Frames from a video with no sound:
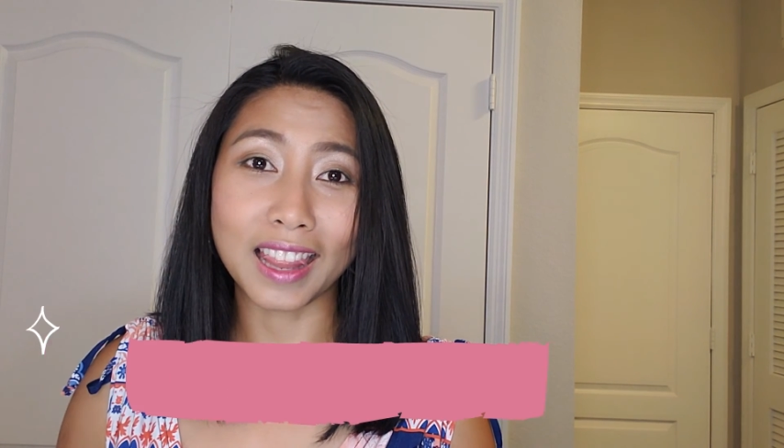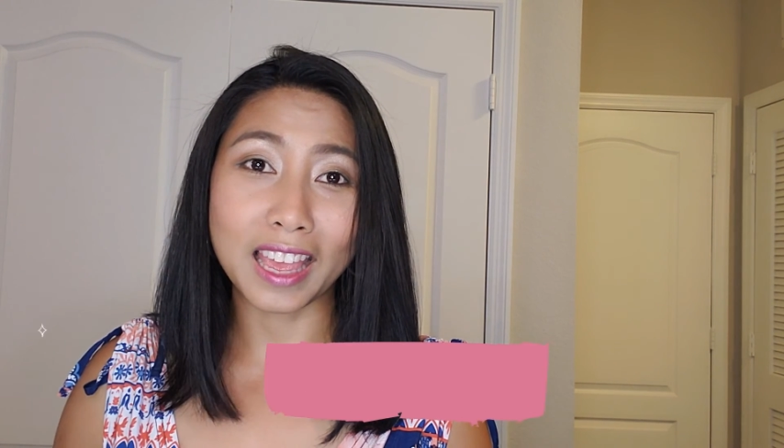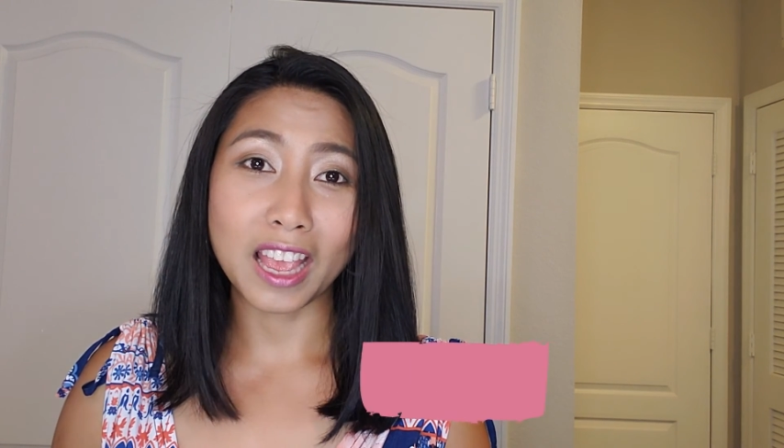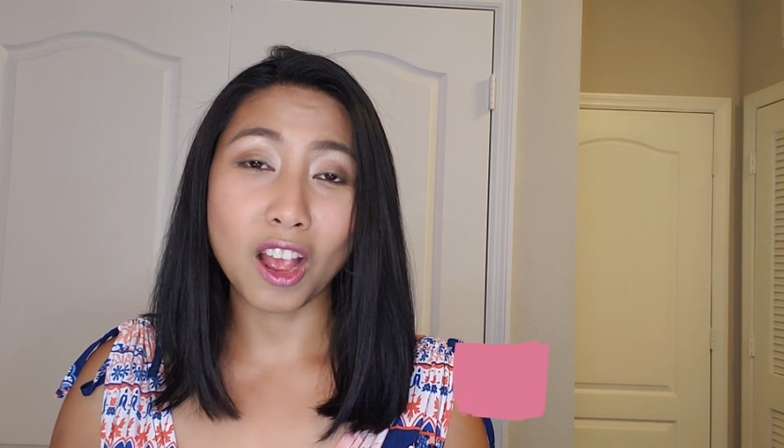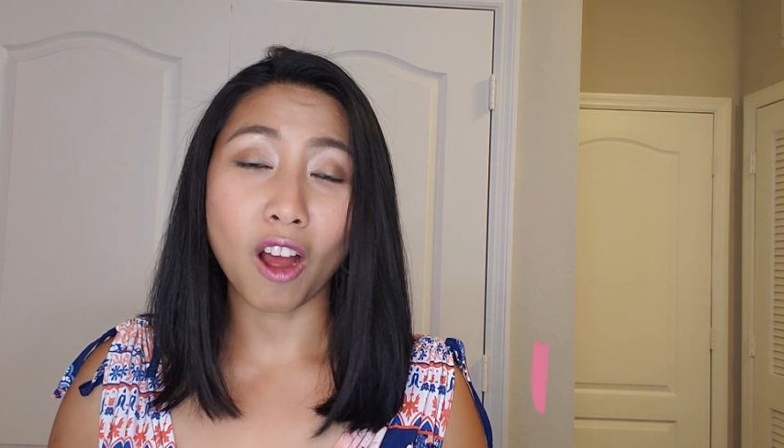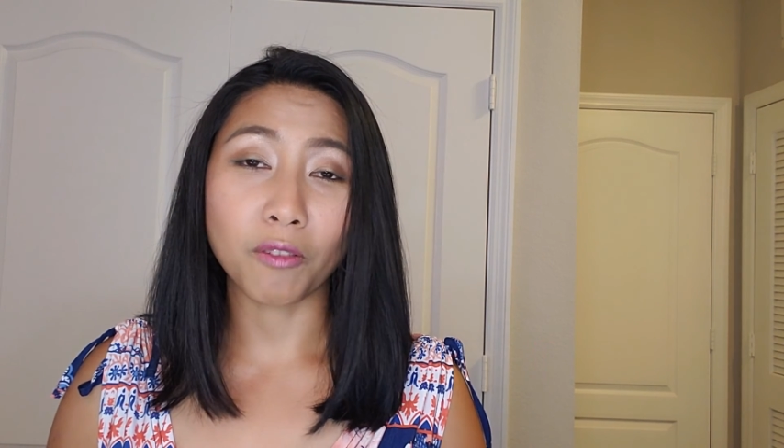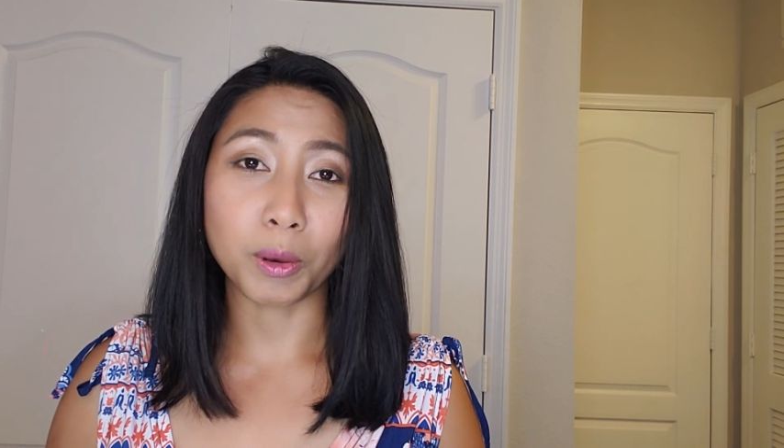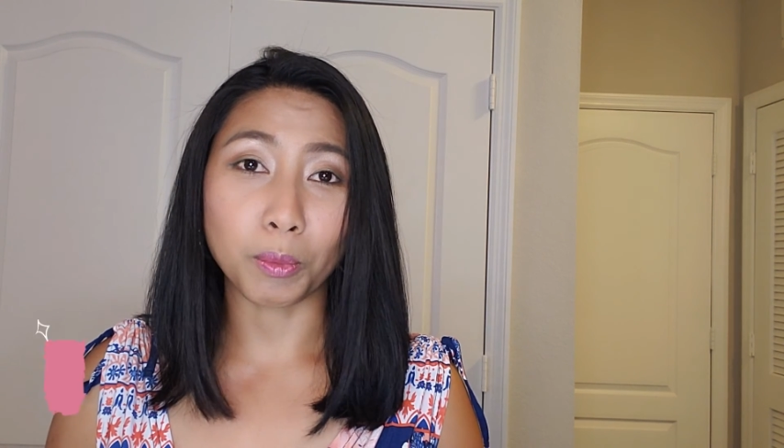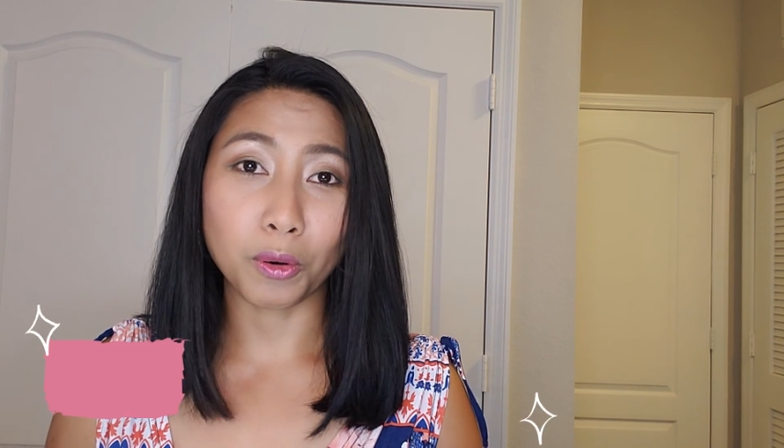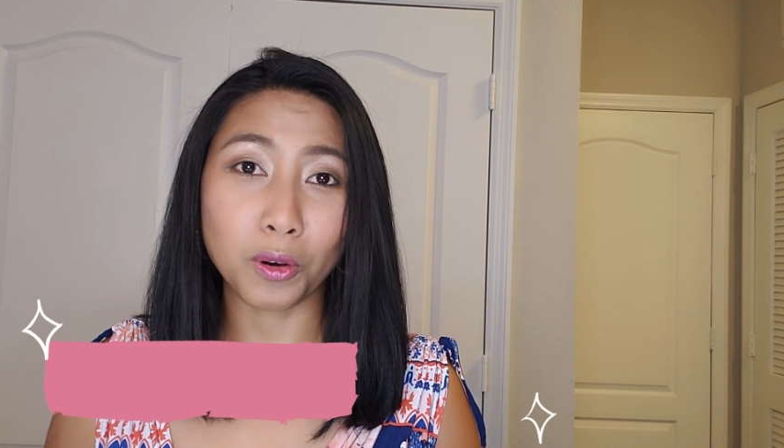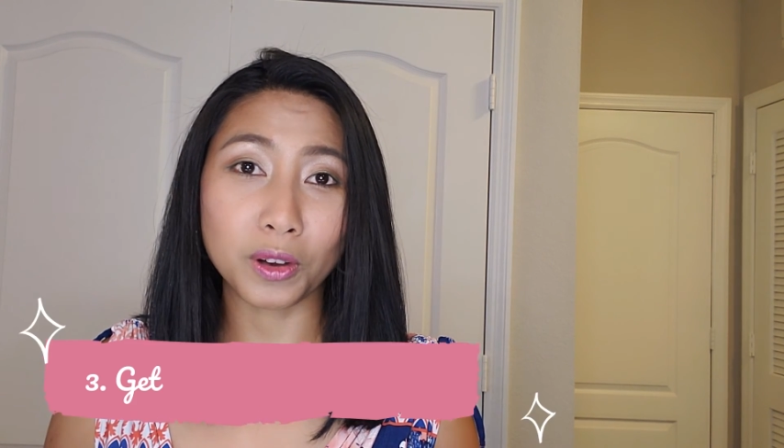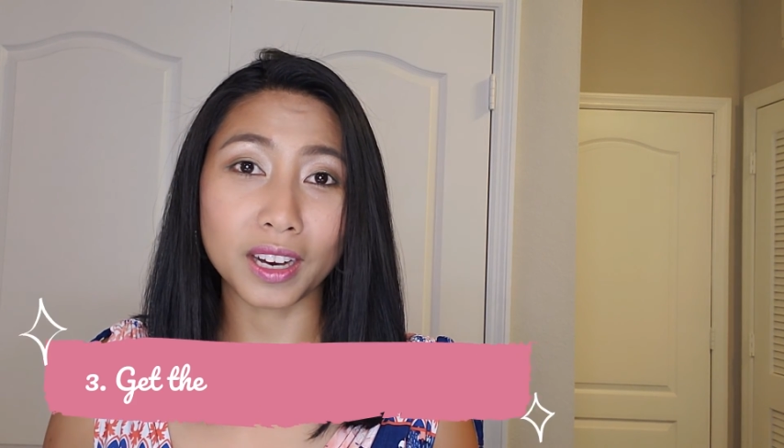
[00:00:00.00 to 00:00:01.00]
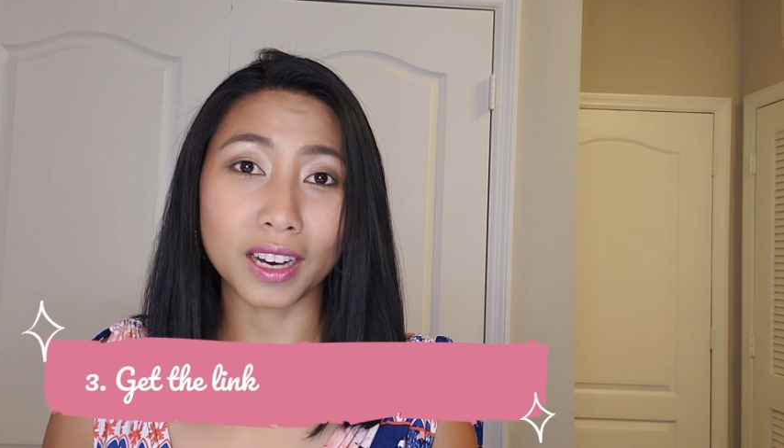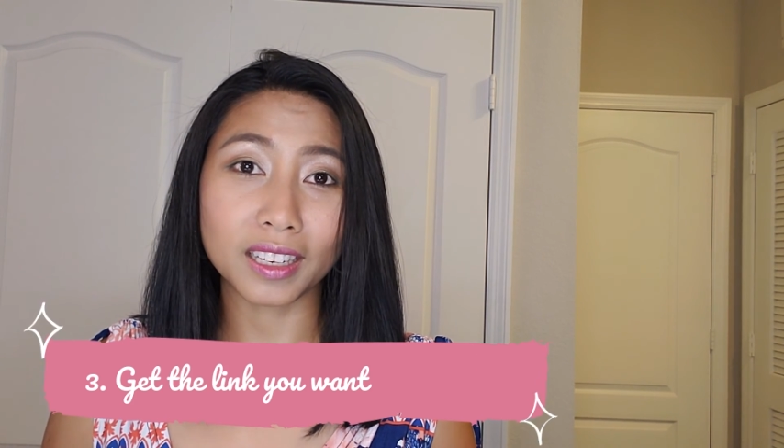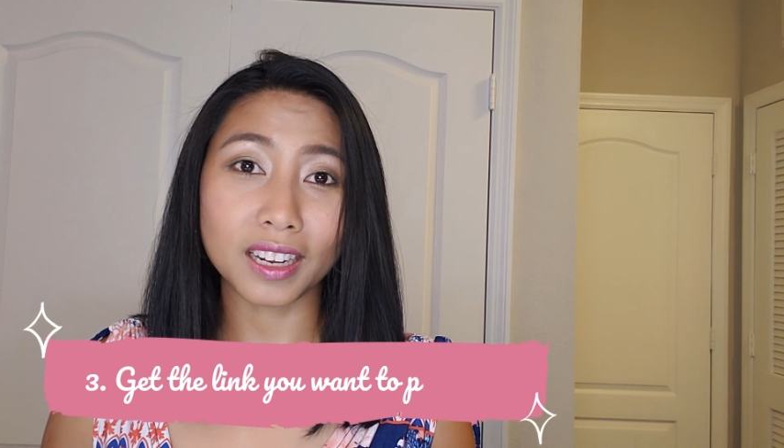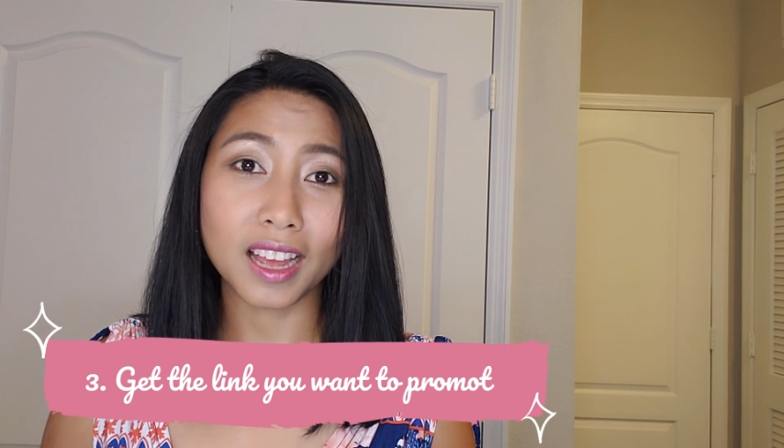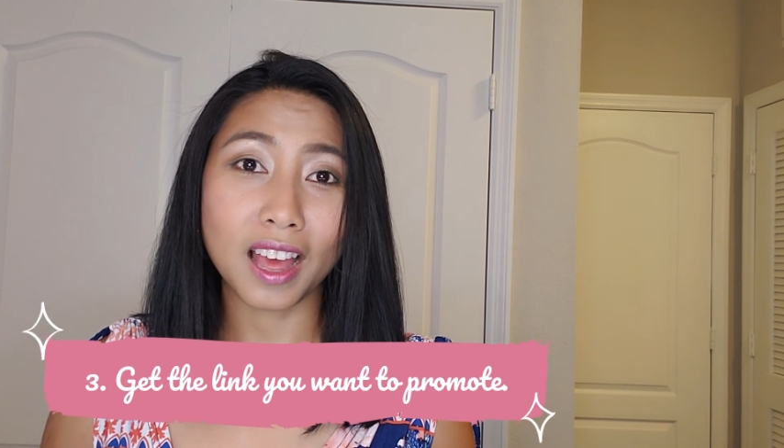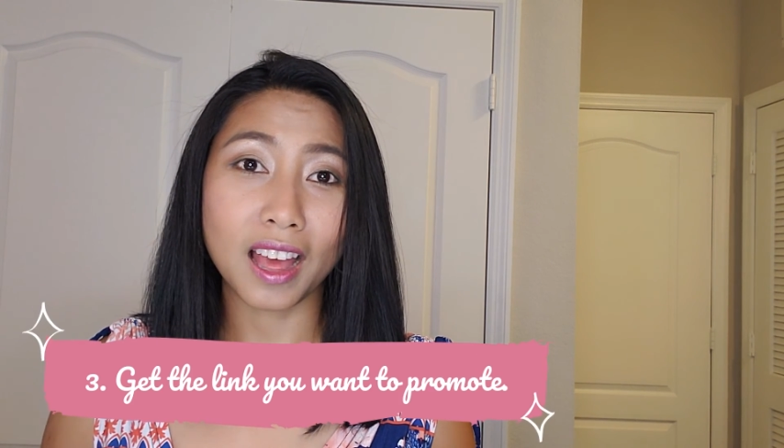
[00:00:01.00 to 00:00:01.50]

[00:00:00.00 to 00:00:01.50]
link of the product